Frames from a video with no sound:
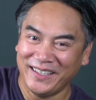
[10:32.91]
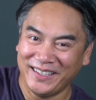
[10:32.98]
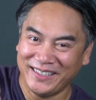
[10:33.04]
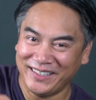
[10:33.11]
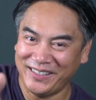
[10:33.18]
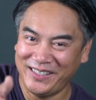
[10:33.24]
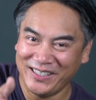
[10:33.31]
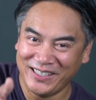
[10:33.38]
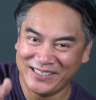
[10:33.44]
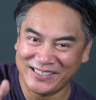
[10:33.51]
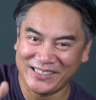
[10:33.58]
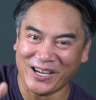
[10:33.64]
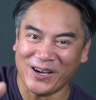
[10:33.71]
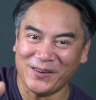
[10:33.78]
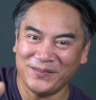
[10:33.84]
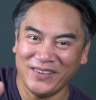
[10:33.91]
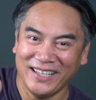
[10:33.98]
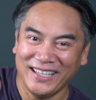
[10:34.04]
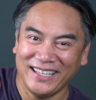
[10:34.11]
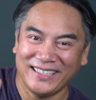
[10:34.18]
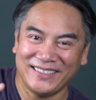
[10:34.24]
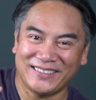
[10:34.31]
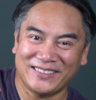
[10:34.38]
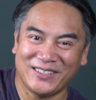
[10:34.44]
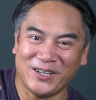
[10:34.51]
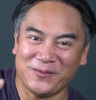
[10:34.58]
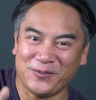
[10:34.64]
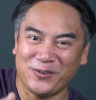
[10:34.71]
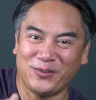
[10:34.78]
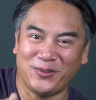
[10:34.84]
you stomp
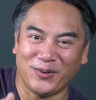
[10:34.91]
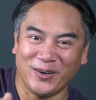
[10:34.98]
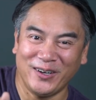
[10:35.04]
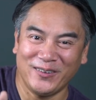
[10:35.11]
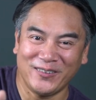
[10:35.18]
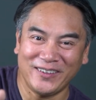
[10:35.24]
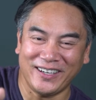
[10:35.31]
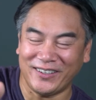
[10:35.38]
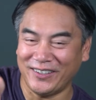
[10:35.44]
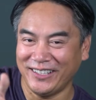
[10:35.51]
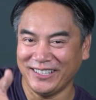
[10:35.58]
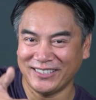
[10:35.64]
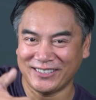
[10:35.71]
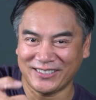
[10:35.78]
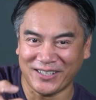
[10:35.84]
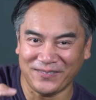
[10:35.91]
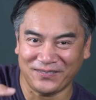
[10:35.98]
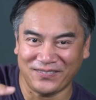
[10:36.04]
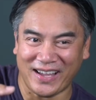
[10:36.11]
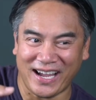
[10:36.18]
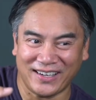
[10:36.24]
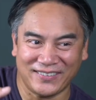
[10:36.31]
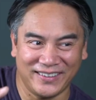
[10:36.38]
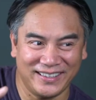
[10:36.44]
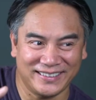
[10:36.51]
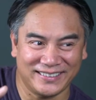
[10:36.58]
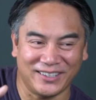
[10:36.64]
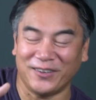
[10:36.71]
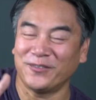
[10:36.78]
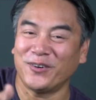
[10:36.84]
forward, or you stomp backwards,
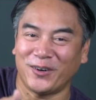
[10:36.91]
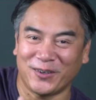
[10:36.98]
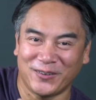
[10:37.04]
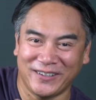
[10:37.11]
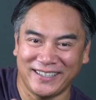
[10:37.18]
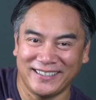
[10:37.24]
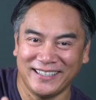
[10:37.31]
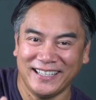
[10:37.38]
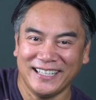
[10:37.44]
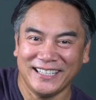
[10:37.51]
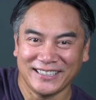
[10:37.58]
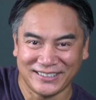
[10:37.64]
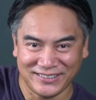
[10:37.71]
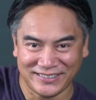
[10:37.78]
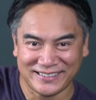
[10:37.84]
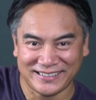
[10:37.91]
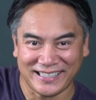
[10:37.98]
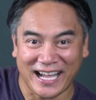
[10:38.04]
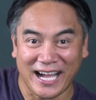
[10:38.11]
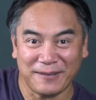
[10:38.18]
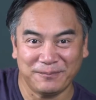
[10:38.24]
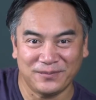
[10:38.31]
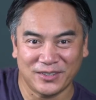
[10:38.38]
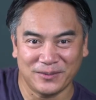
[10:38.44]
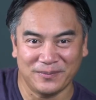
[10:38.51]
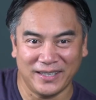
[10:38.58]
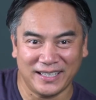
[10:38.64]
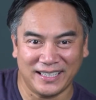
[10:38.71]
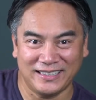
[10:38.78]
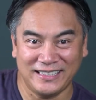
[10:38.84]
no, forward to stop, to
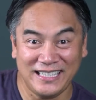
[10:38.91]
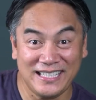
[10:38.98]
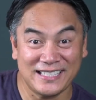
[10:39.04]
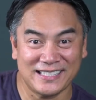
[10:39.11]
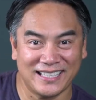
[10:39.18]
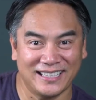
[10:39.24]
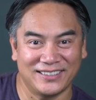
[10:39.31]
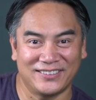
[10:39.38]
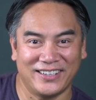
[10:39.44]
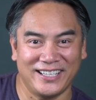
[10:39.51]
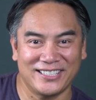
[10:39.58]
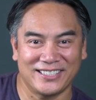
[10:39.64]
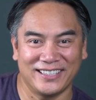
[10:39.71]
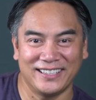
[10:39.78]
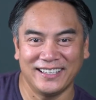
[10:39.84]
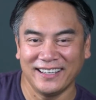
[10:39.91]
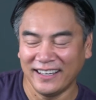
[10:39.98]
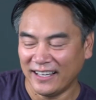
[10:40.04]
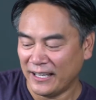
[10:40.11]
make a deceleration.